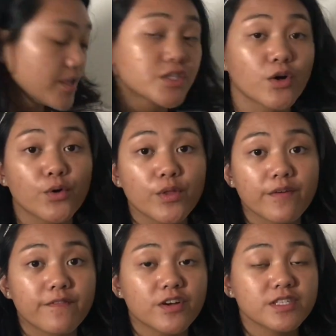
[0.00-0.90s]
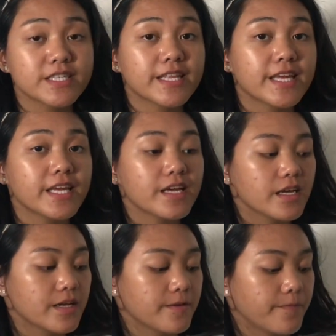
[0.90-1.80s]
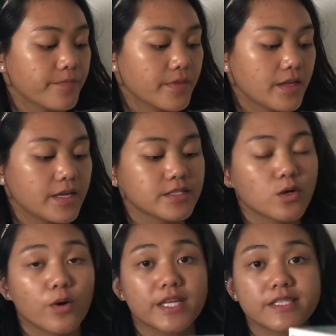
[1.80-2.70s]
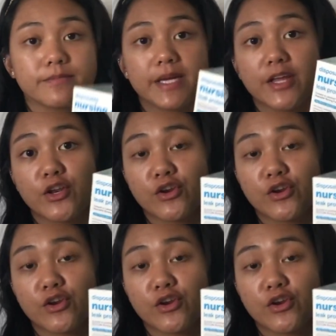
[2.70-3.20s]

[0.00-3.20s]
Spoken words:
So the first thing is going to be